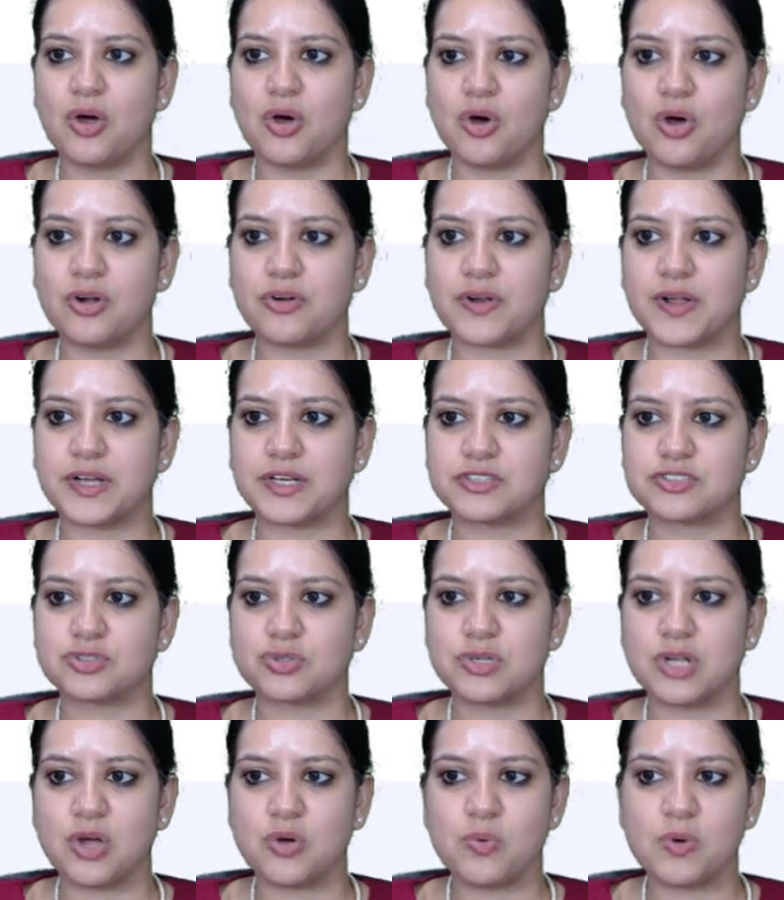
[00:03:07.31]
Alright, so
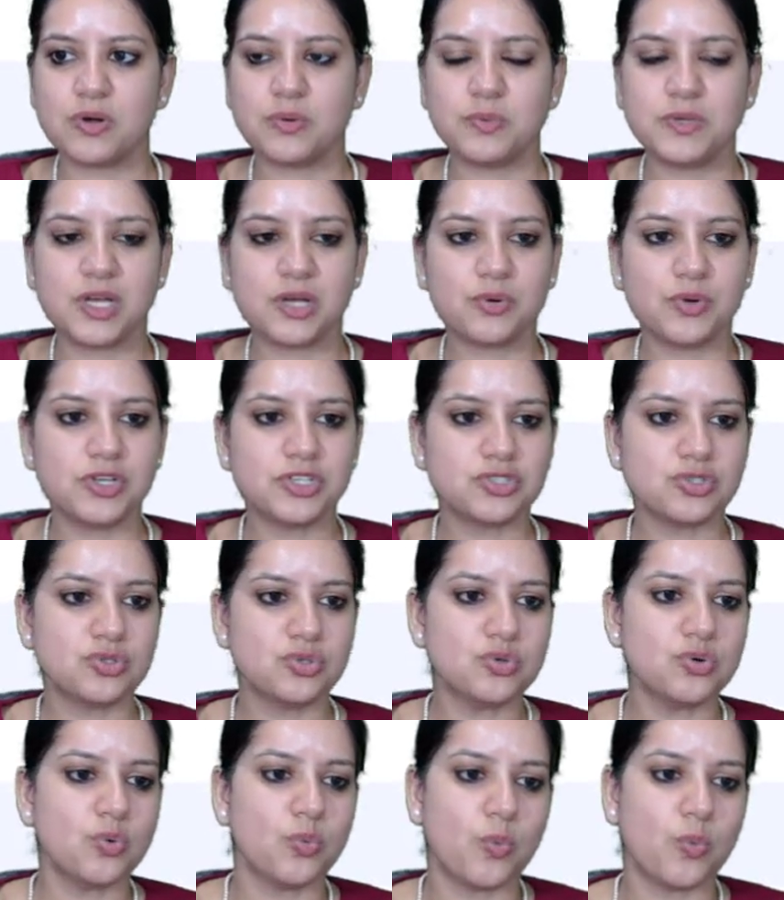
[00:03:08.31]
now what we are going to do,